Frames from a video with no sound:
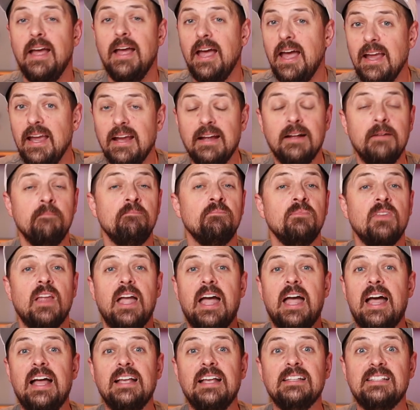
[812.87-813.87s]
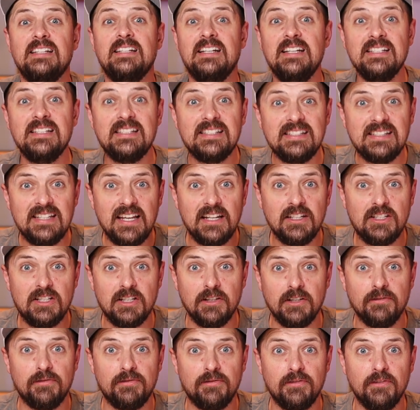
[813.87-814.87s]
hey, as an
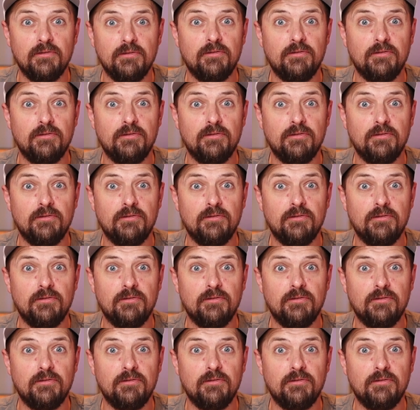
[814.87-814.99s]
incentive